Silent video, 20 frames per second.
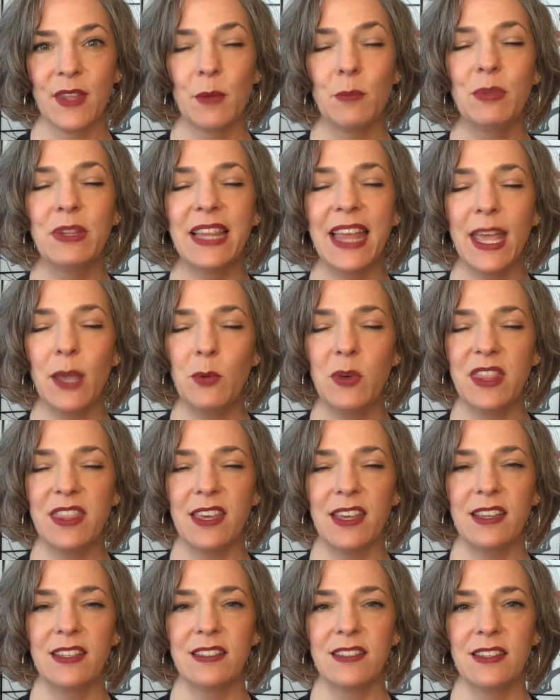Play with
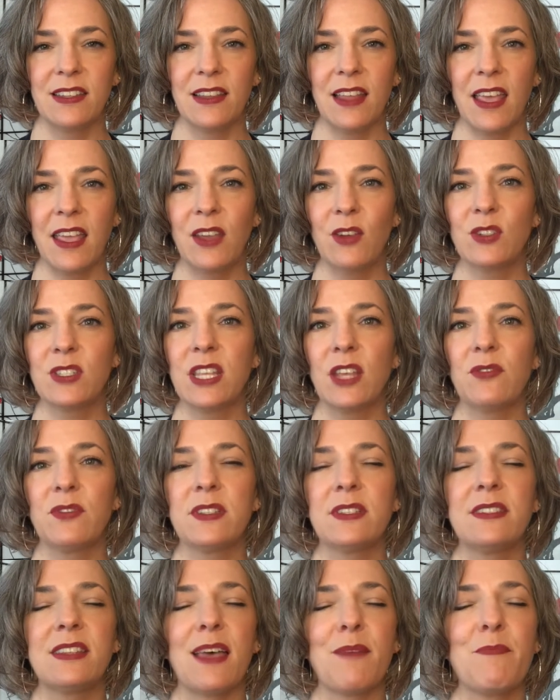it. Let yourself
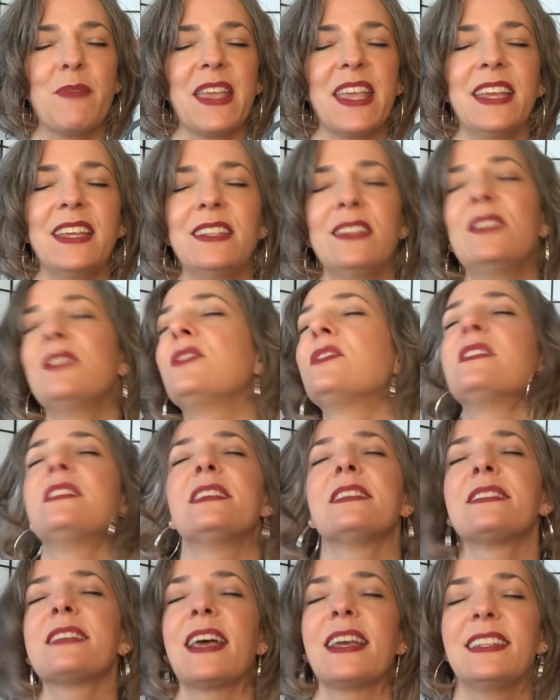step into
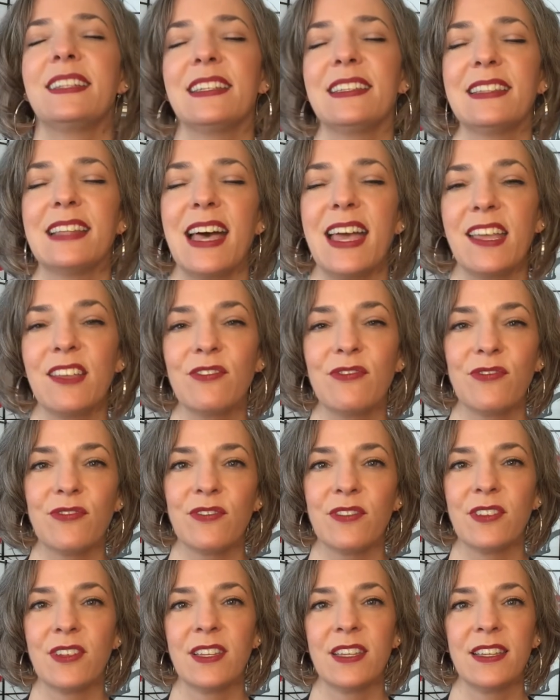this ideal life.
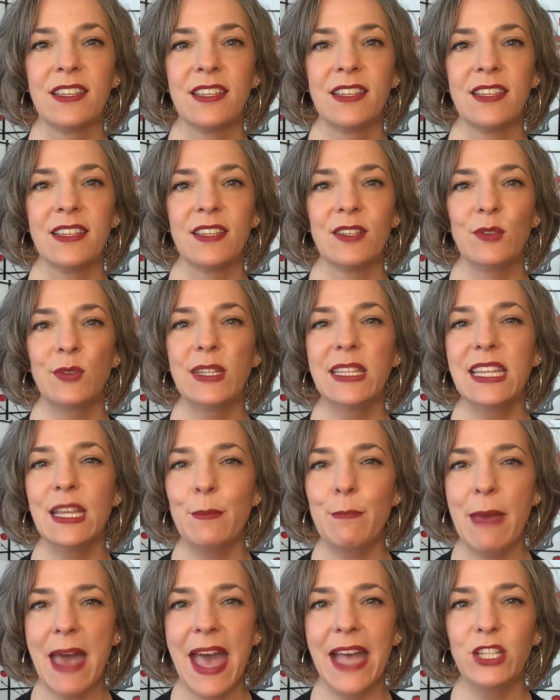Really
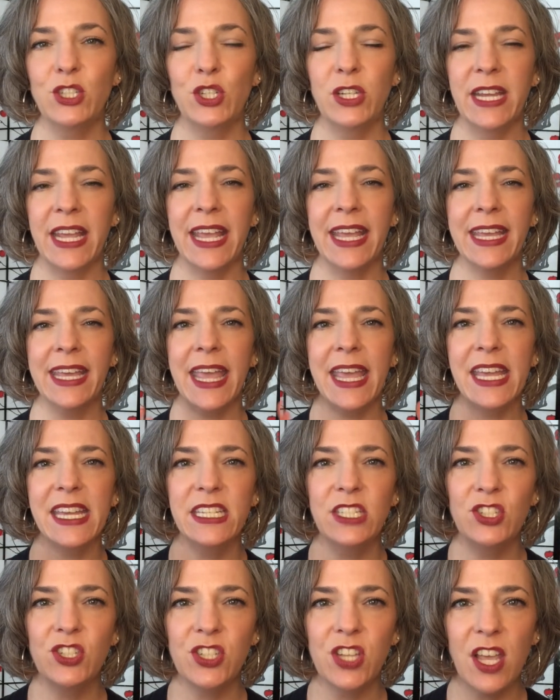imagine it.
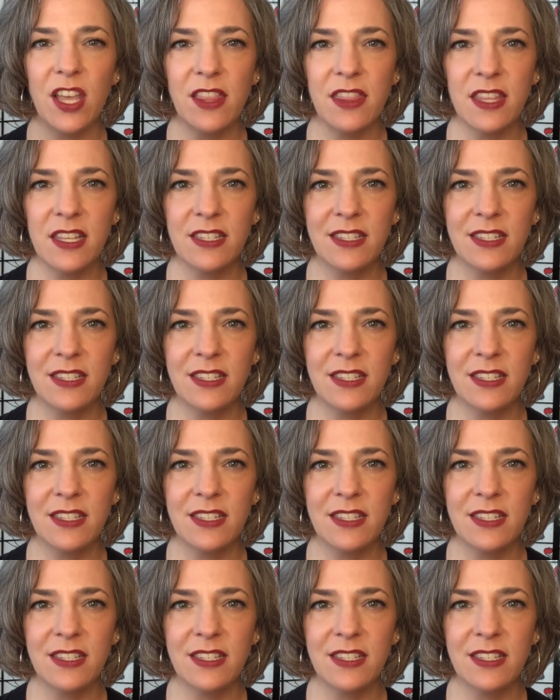Engage the